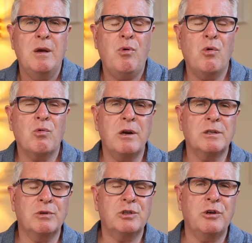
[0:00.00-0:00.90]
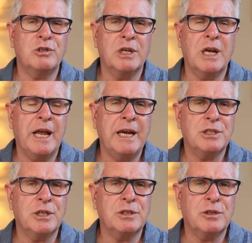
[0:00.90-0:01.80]
Paul wrote to a church in
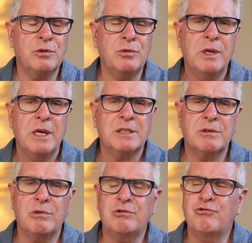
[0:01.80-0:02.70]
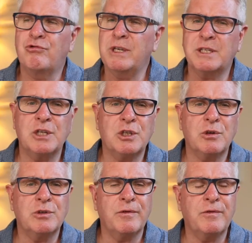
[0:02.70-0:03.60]
Galatia to address
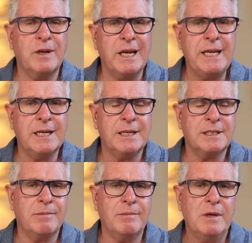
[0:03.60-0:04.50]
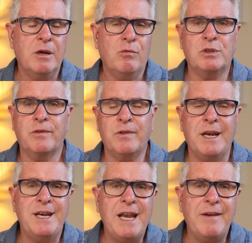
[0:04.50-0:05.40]
issues of legalism, which
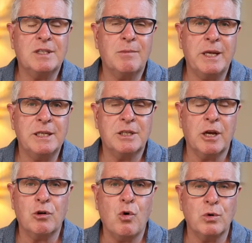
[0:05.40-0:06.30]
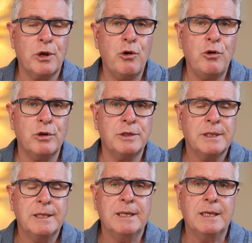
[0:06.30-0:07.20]
inevitably is going to cause hurt.
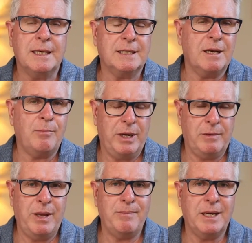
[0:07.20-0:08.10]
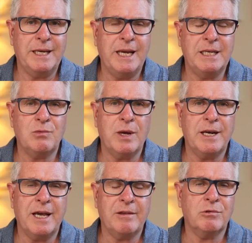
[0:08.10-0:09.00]
It's going to pit people against one
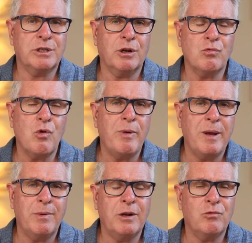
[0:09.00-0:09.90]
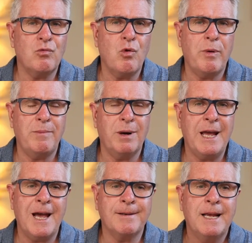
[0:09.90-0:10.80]
another. It's going to rule people in, rule people
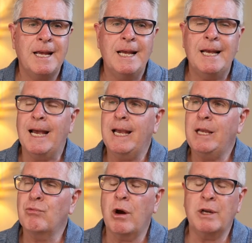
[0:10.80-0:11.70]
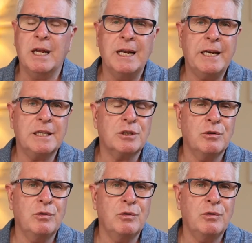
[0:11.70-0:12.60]
out. He wrote a letter
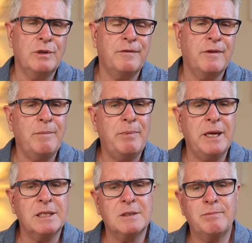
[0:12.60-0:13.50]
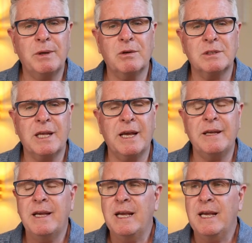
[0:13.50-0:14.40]
to the Philippians because
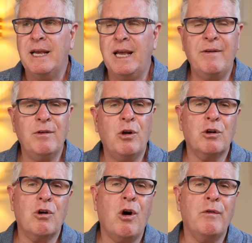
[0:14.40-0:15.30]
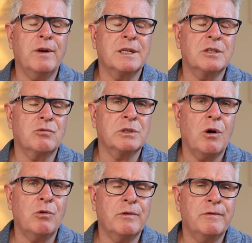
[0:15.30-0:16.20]
they have a lot of conflict as a
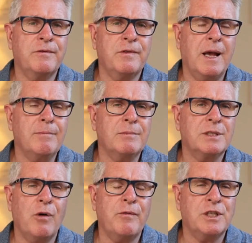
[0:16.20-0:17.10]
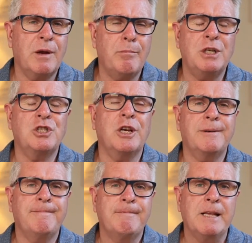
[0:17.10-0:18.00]
result of selfish ambition.
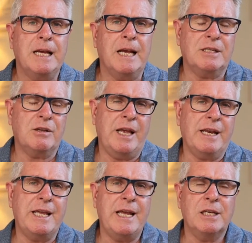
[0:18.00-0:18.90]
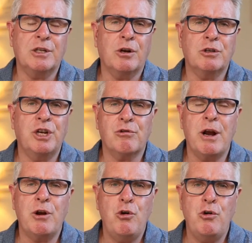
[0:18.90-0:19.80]
So that, again, is going to
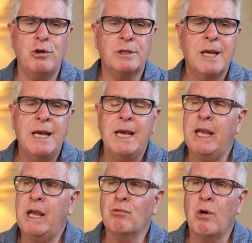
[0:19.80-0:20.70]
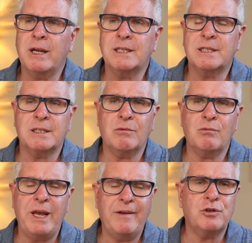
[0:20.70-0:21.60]
generate hurt.
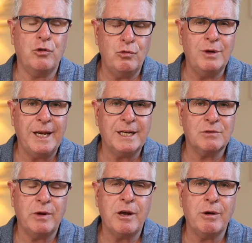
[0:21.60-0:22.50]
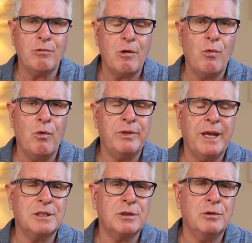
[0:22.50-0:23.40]
We have two letters. We know he wrote more than
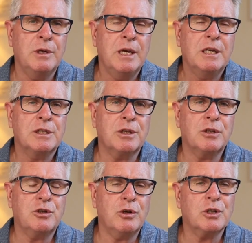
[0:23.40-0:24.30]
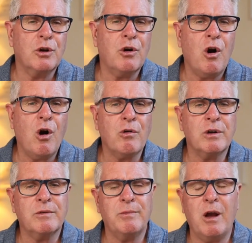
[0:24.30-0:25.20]
that to the church in
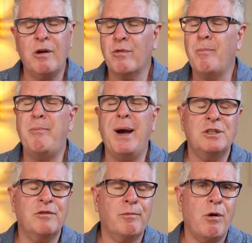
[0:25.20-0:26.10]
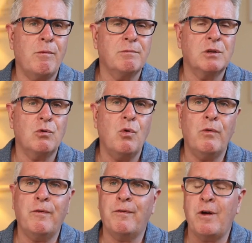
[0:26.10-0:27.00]
Corinth over a bunch of problems that
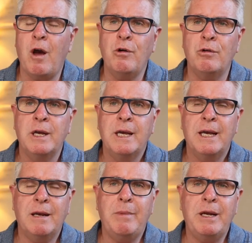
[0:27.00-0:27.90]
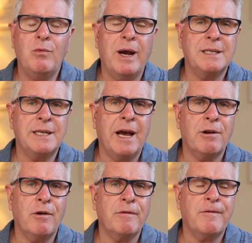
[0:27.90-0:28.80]
all flowed in many ways
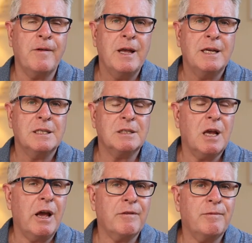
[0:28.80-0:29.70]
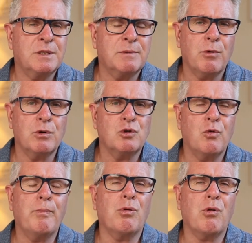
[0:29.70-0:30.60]
out of
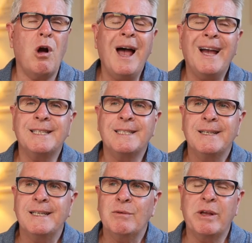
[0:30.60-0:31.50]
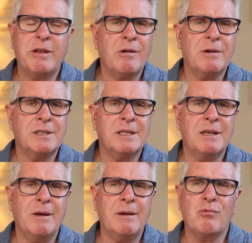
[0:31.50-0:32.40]
spiritual pride, where they're
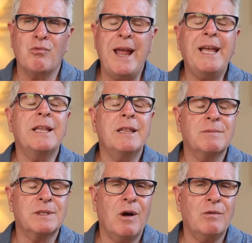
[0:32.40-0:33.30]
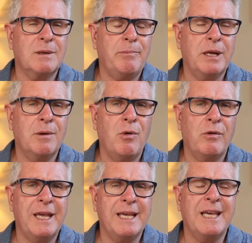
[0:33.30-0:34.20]
ranking themselves depending
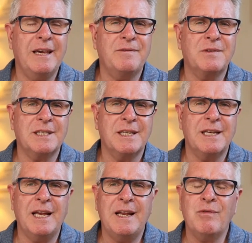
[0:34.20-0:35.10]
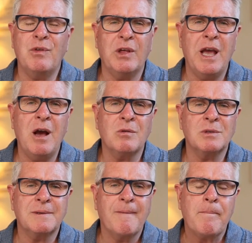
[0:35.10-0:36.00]
upon their gifts and everything else.